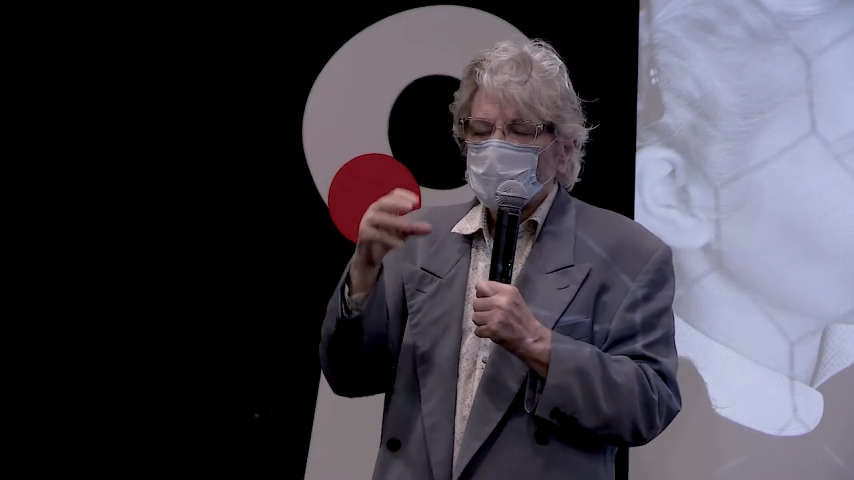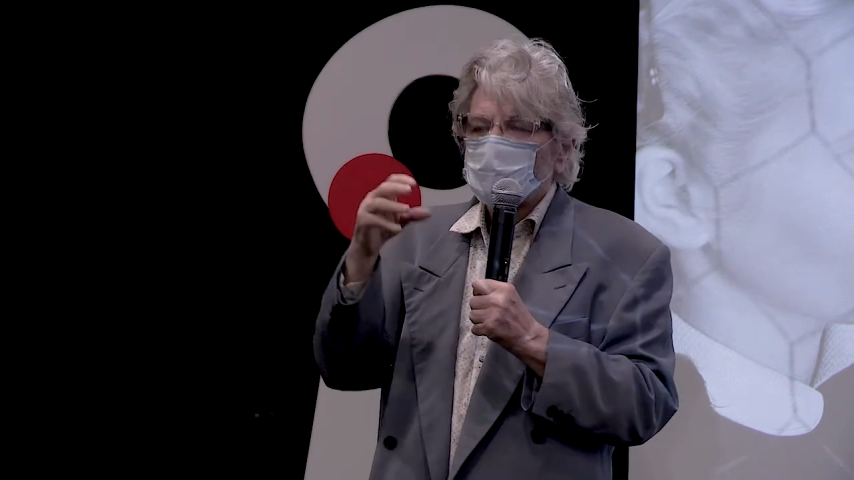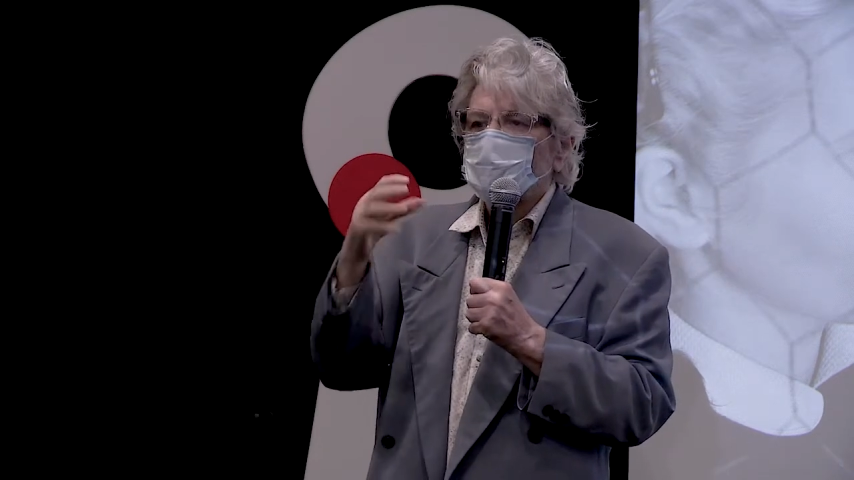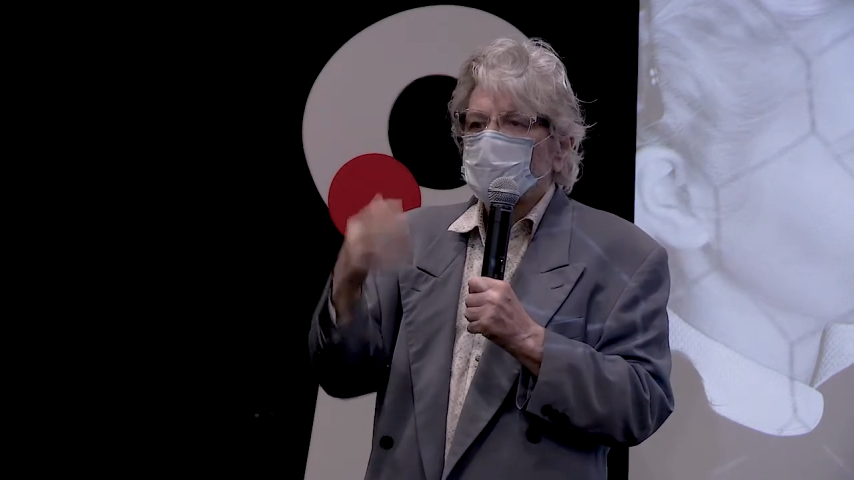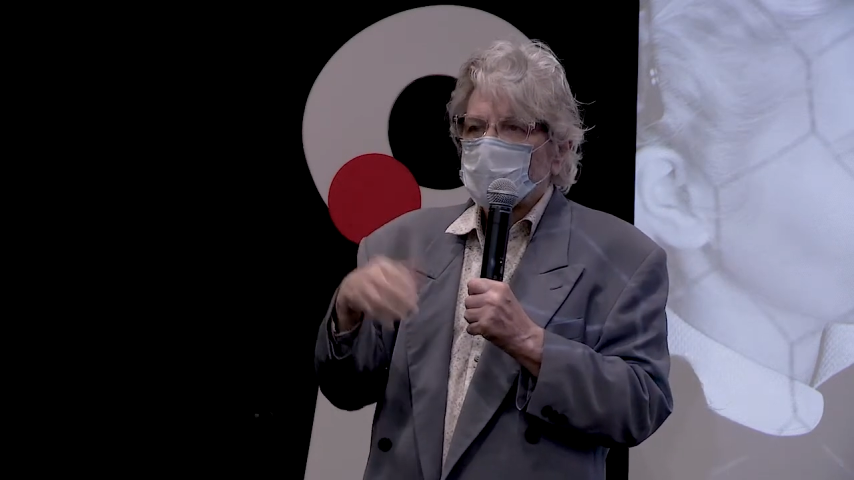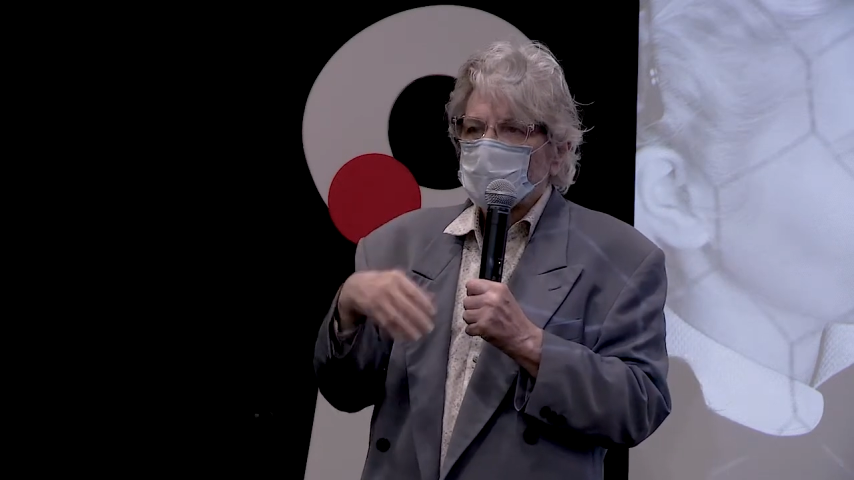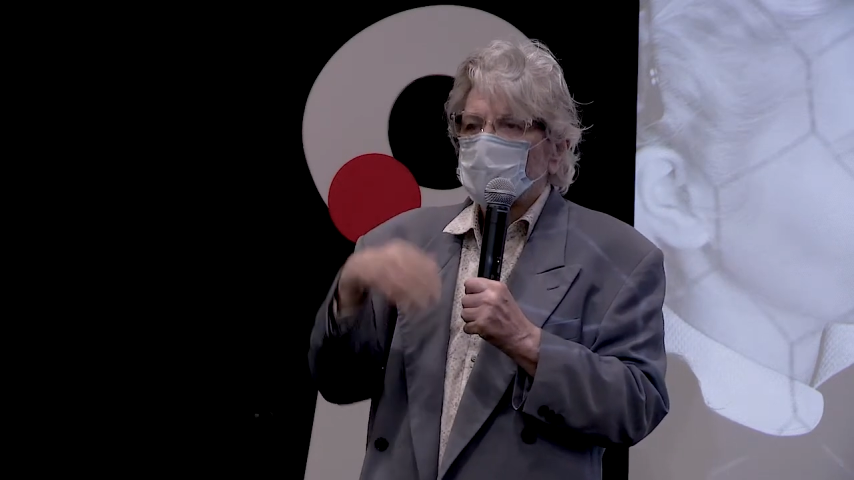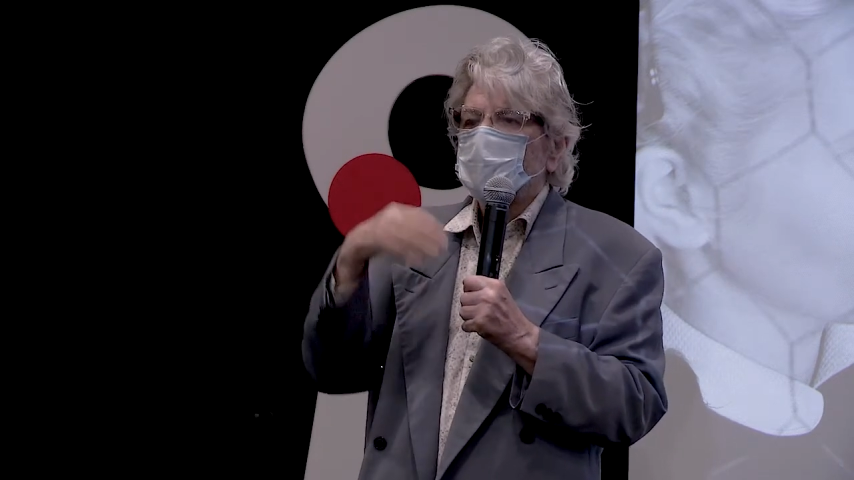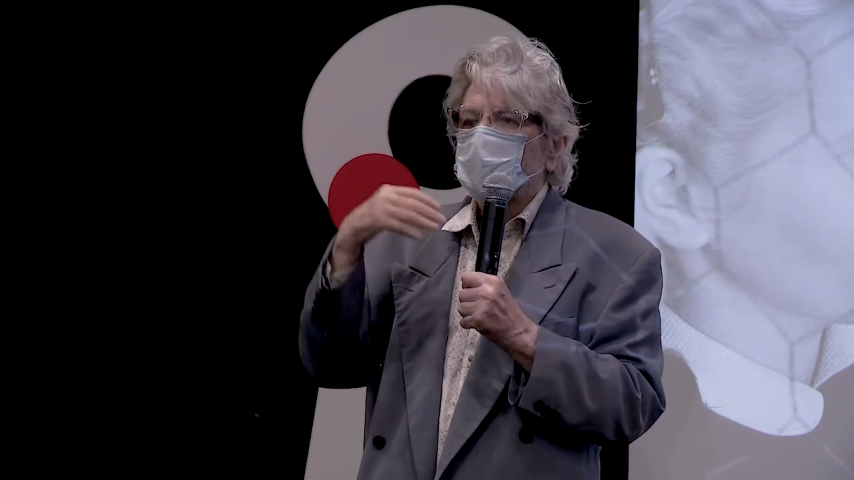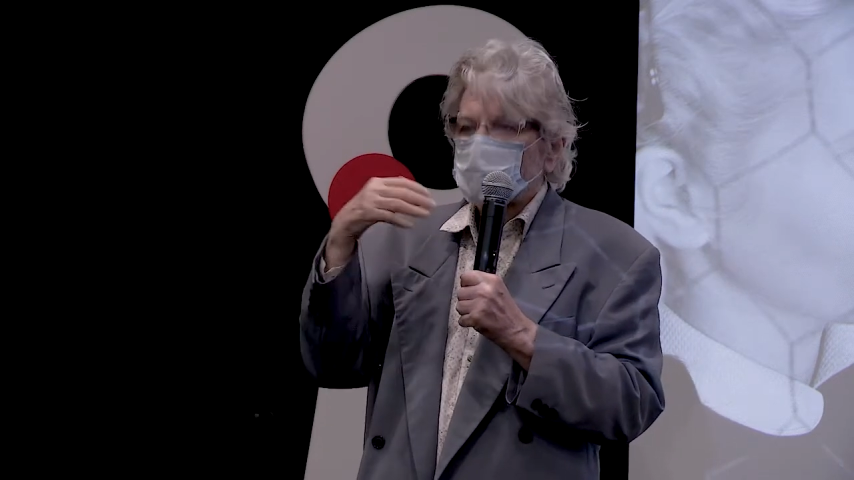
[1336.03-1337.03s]
of
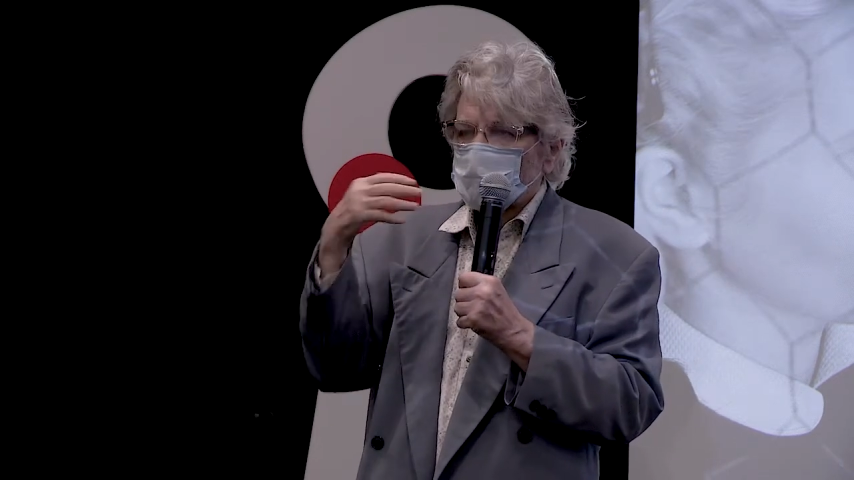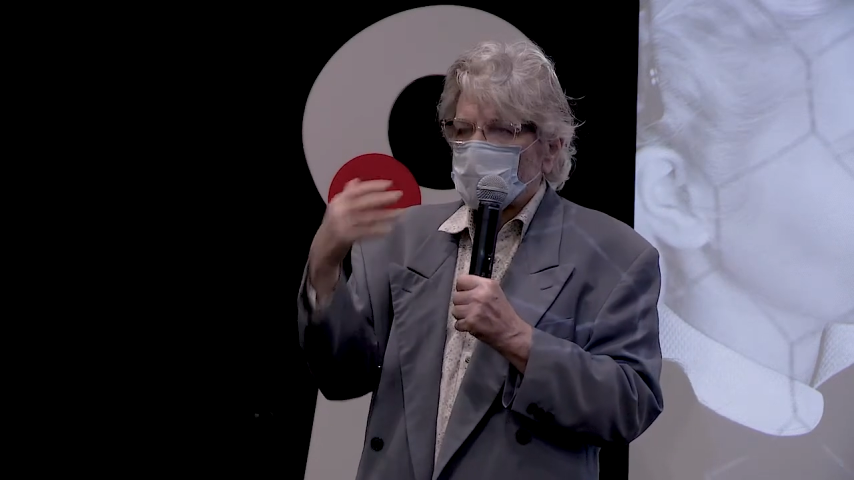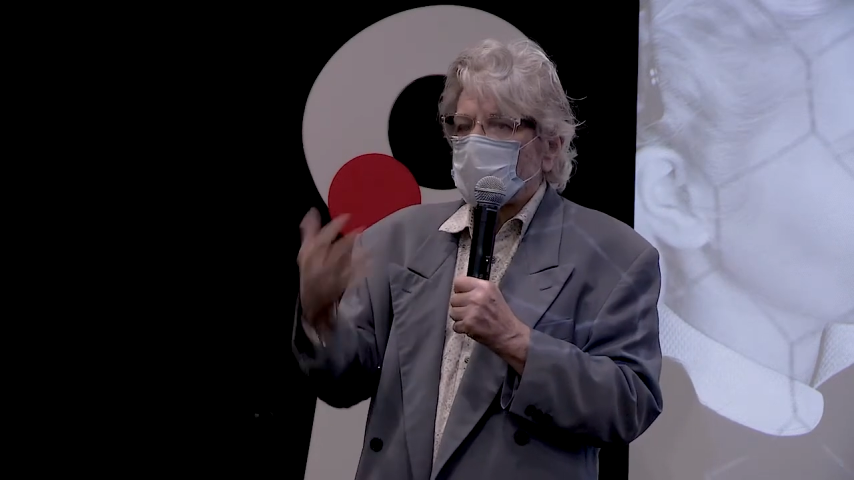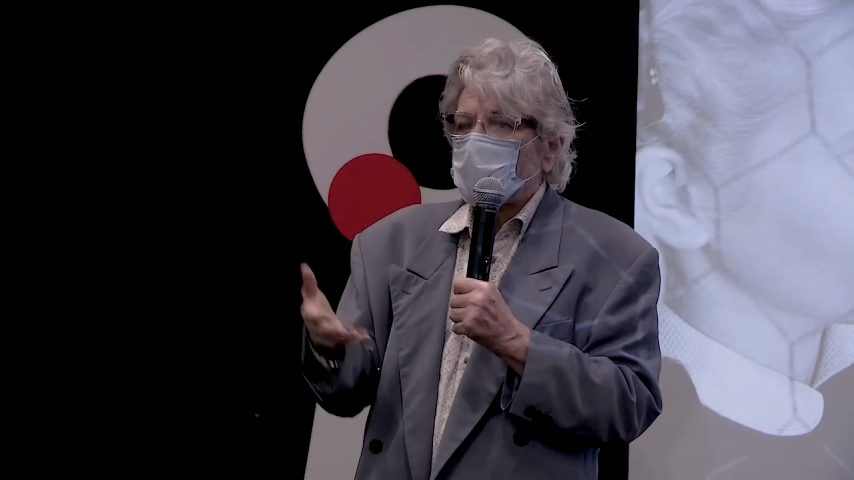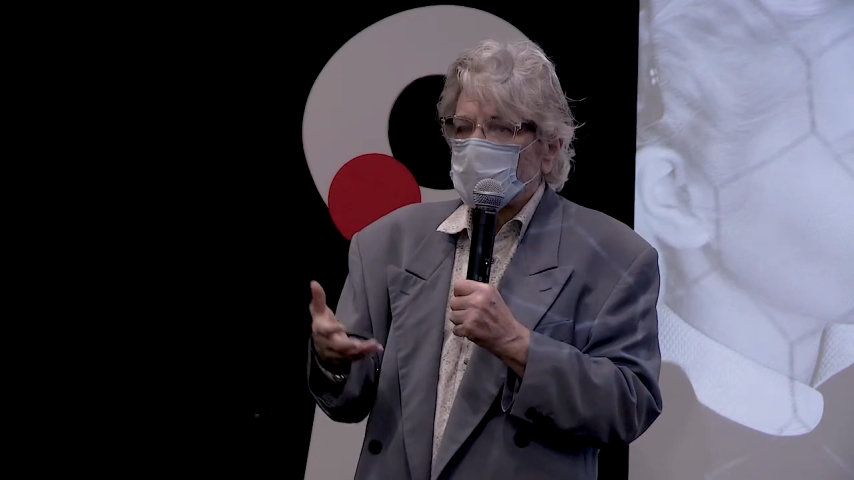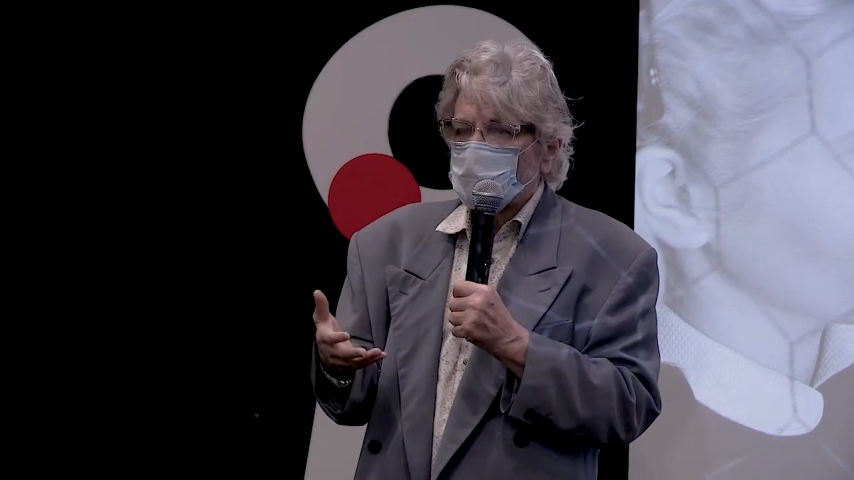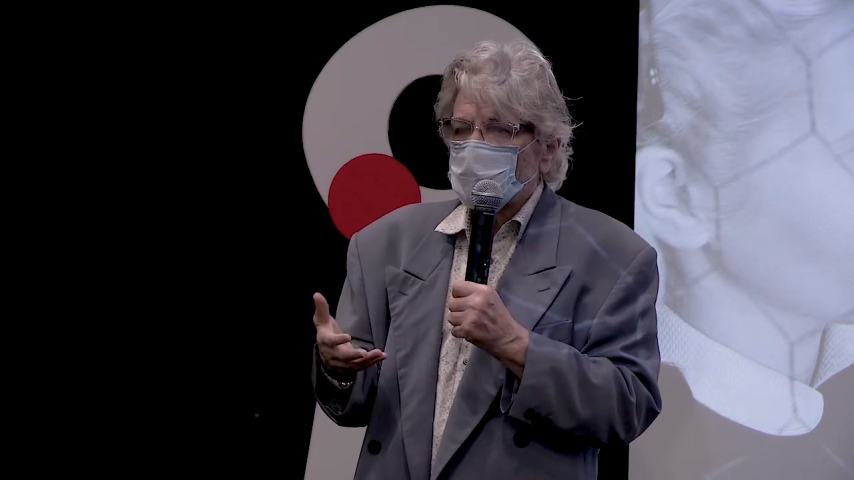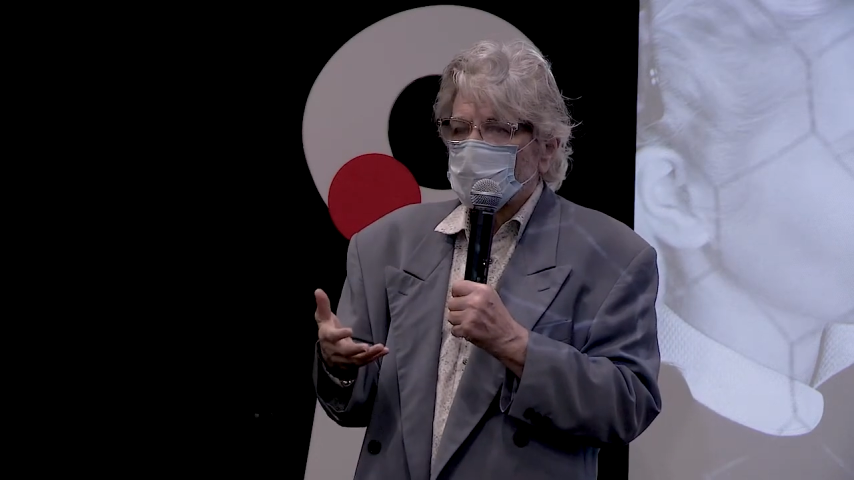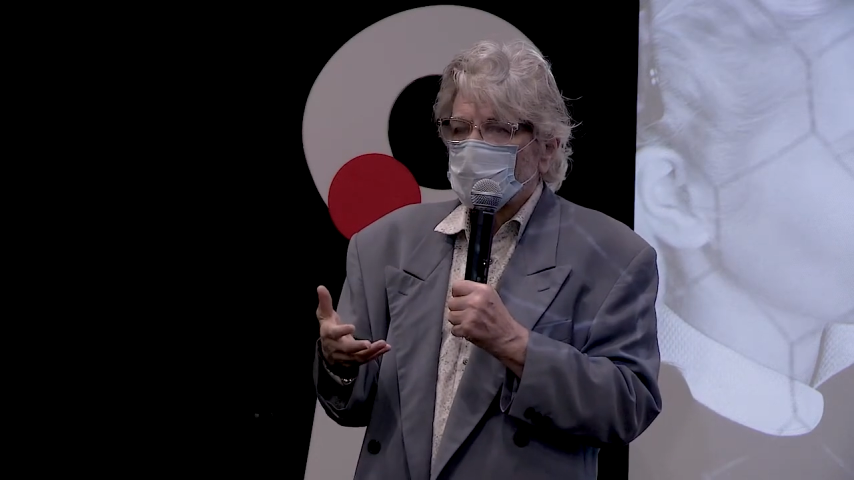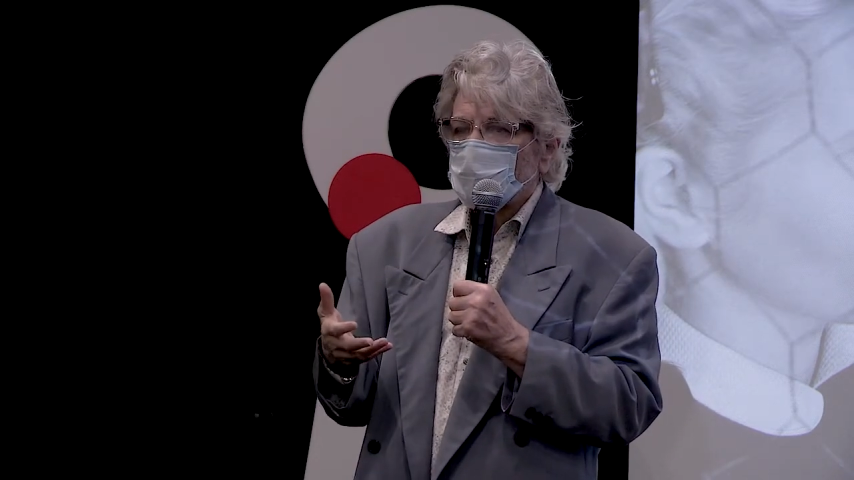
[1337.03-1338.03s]
Brando as an
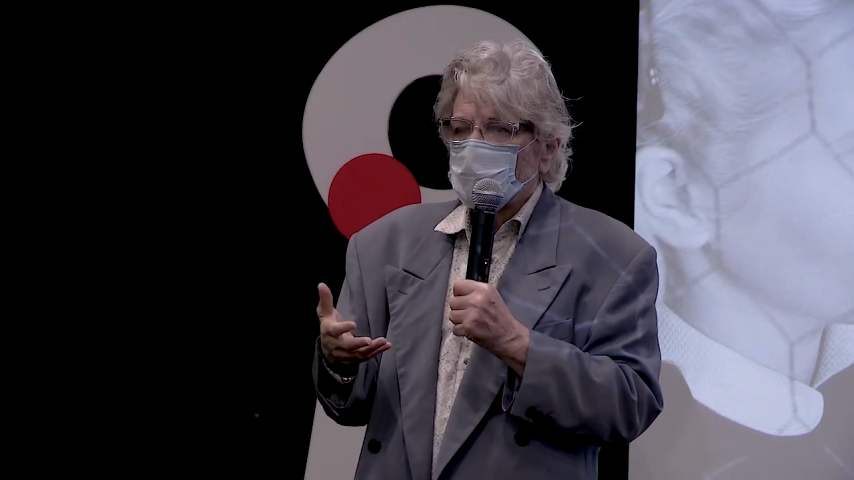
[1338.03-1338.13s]
actor.